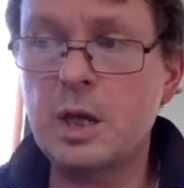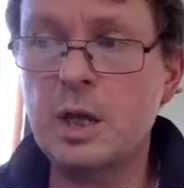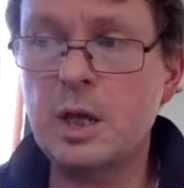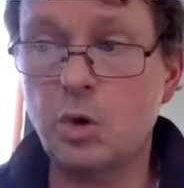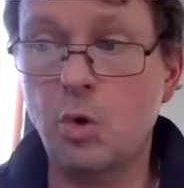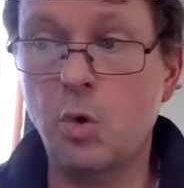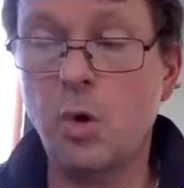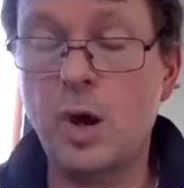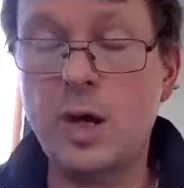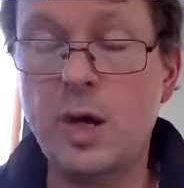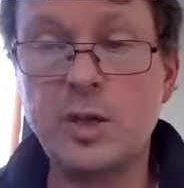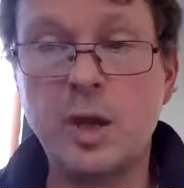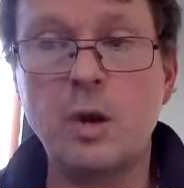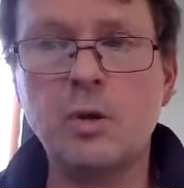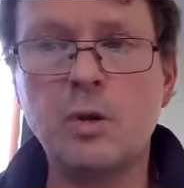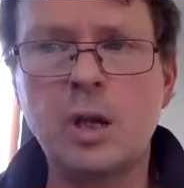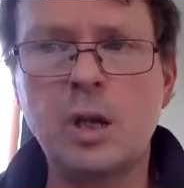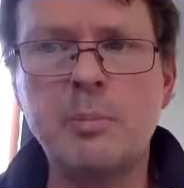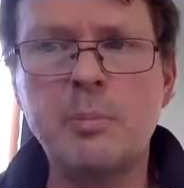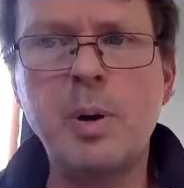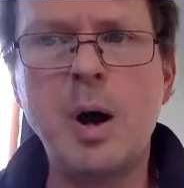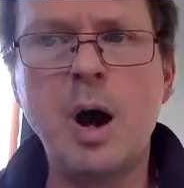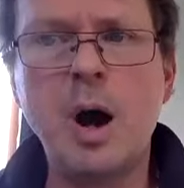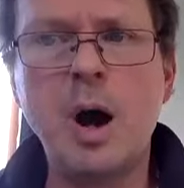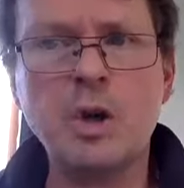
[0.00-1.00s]
always
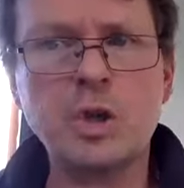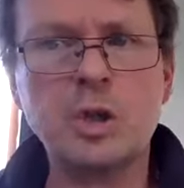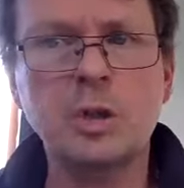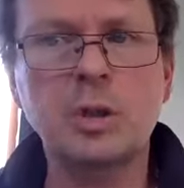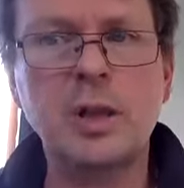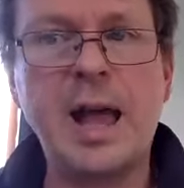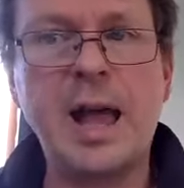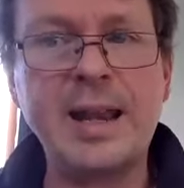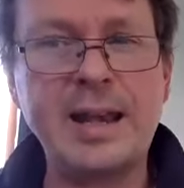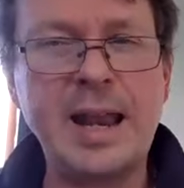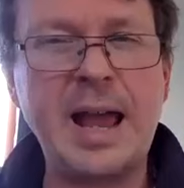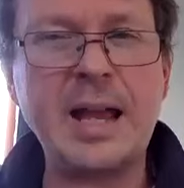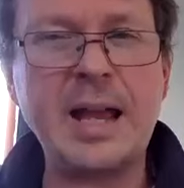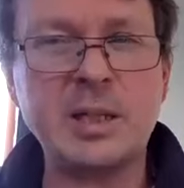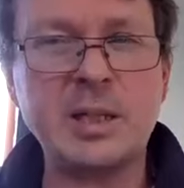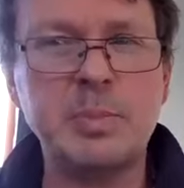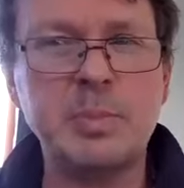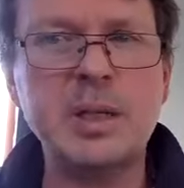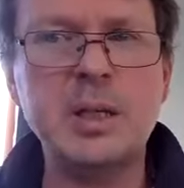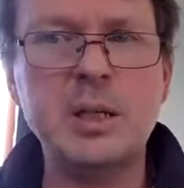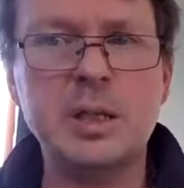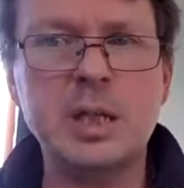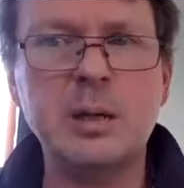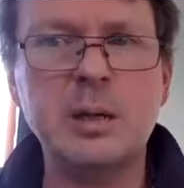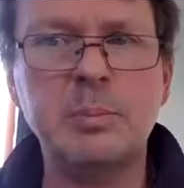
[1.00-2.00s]
only partial and has
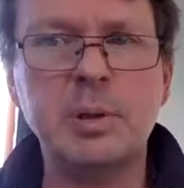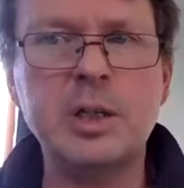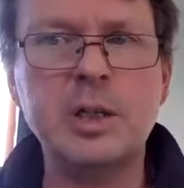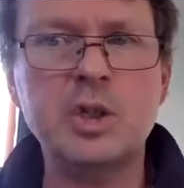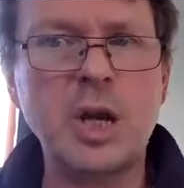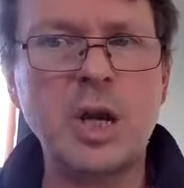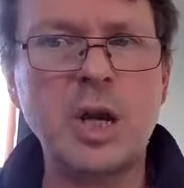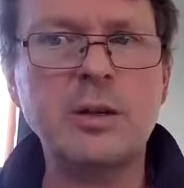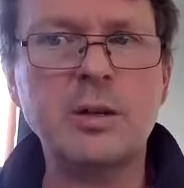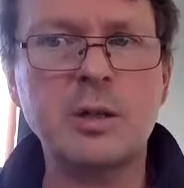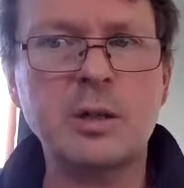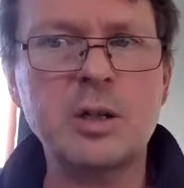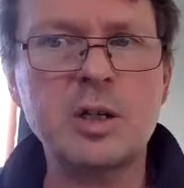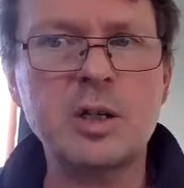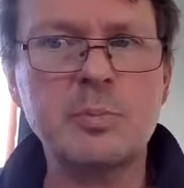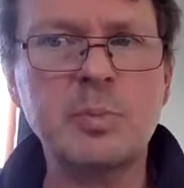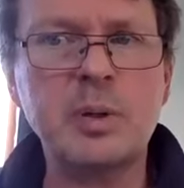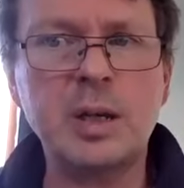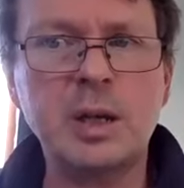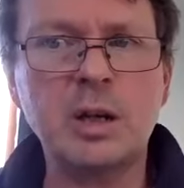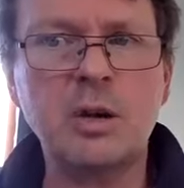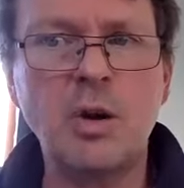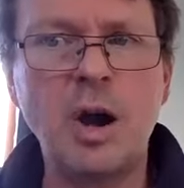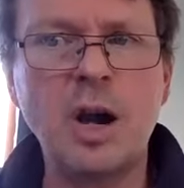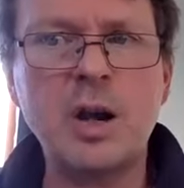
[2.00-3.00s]
been deeply gendered. It's
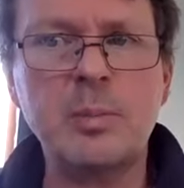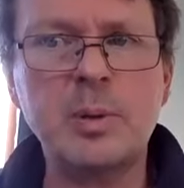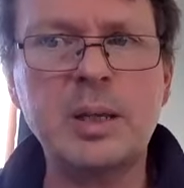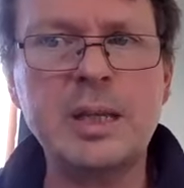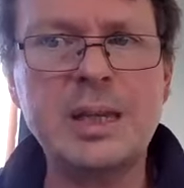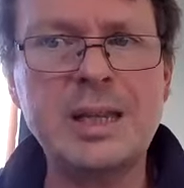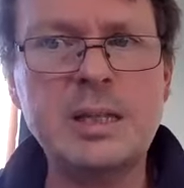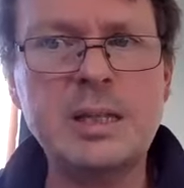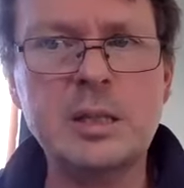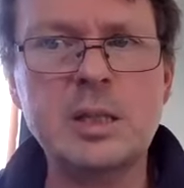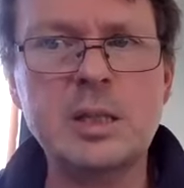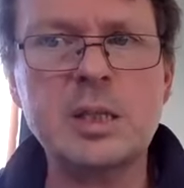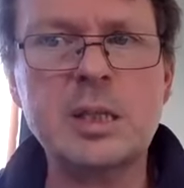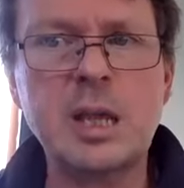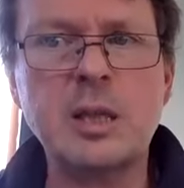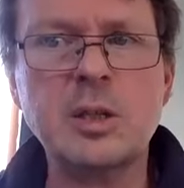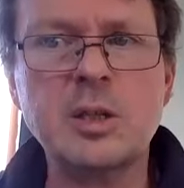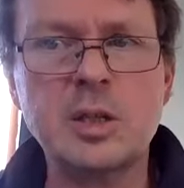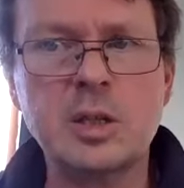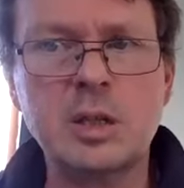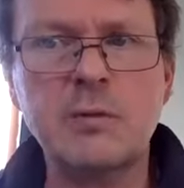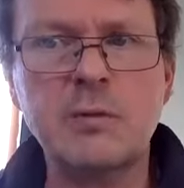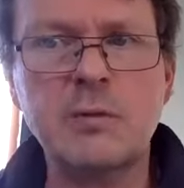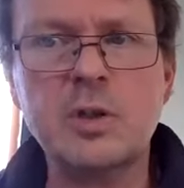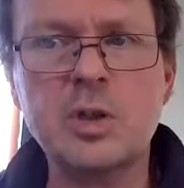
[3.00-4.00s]
been incredibly
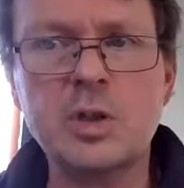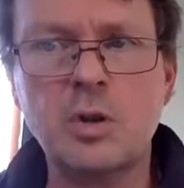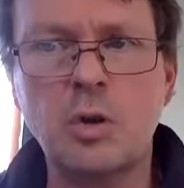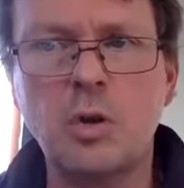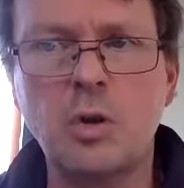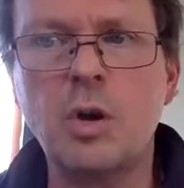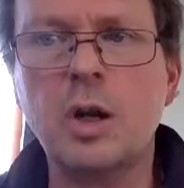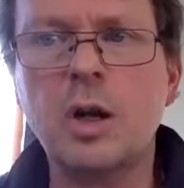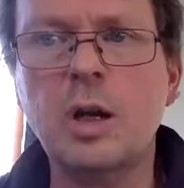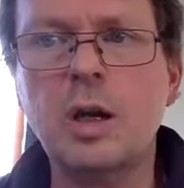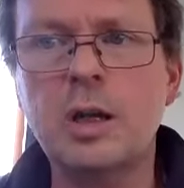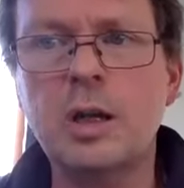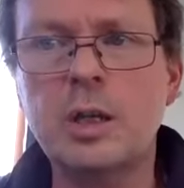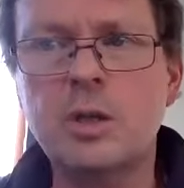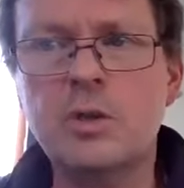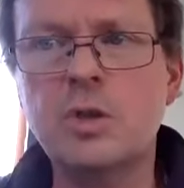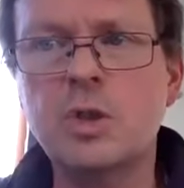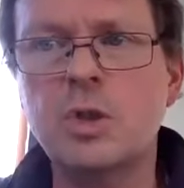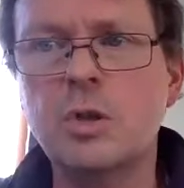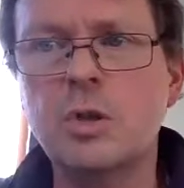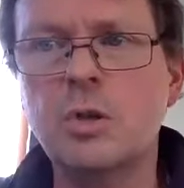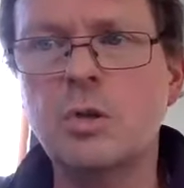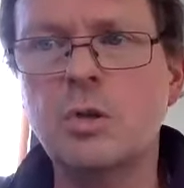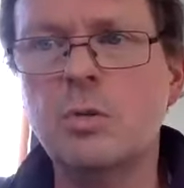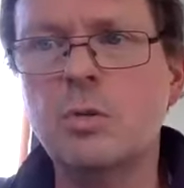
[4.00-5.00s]
insensitive historically
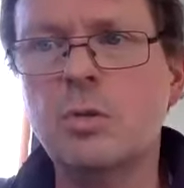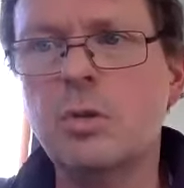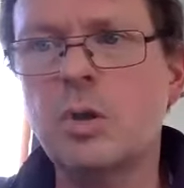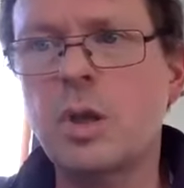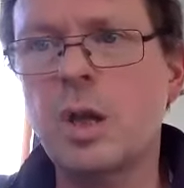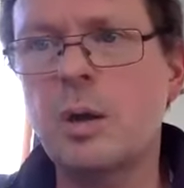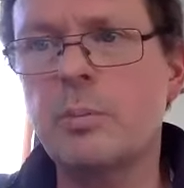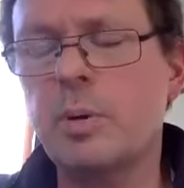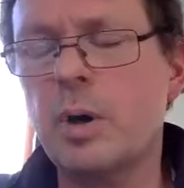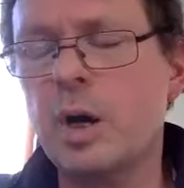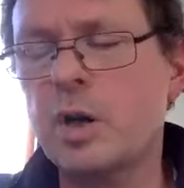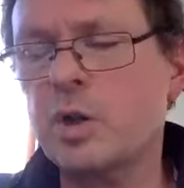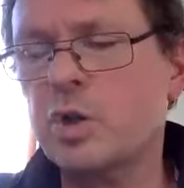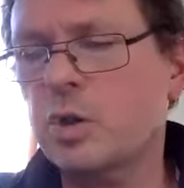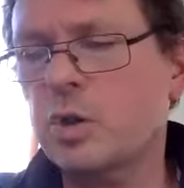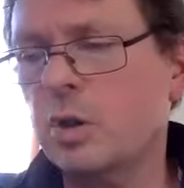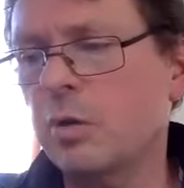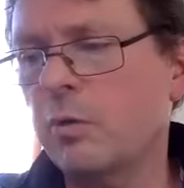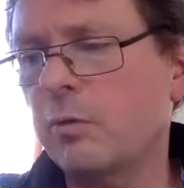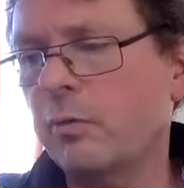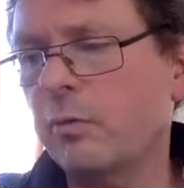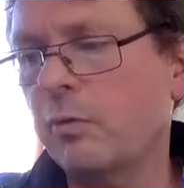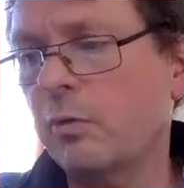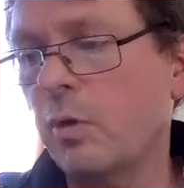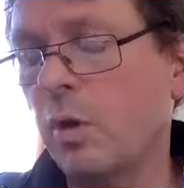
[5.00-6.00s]
to the oppression
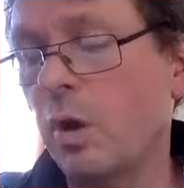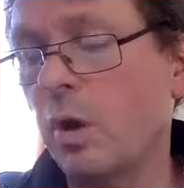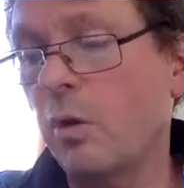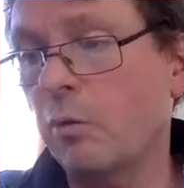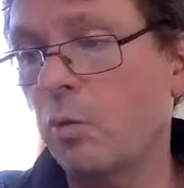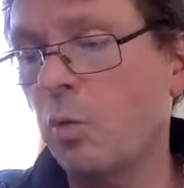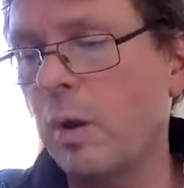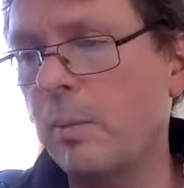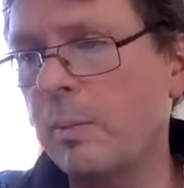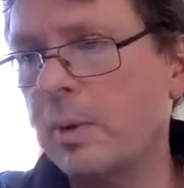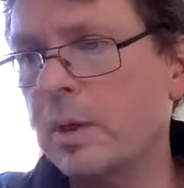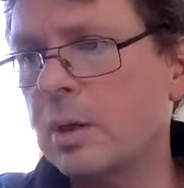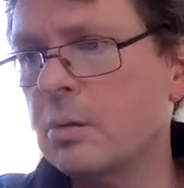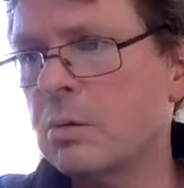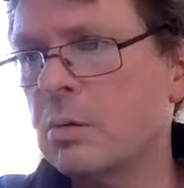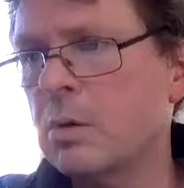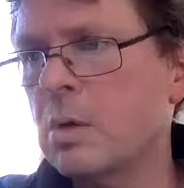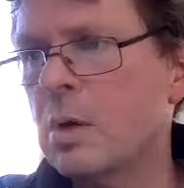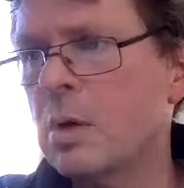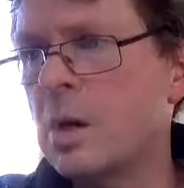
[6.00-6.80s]
of women.